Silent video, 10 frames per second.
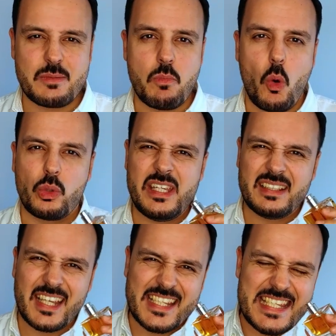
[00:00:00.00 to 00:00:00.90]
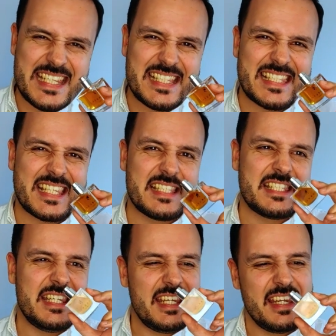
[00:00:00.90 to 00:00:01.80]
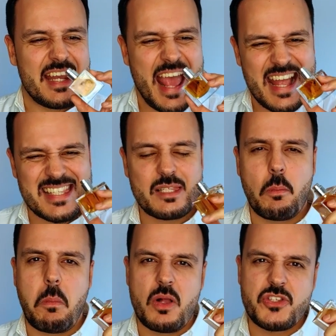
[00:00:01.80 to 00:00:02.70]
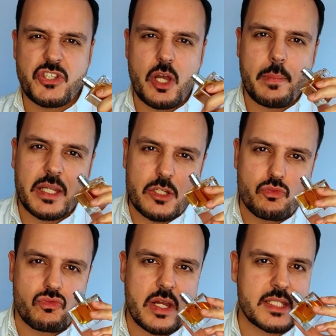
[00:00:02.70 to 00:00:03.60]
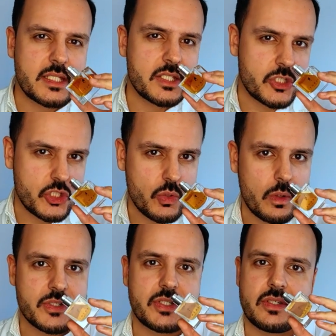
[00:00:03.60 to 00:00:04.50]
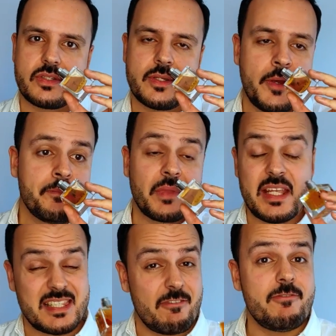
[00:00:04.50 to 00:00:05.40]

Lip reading: smoky, like incensey. It has some balsamic and resinous nuances. It's a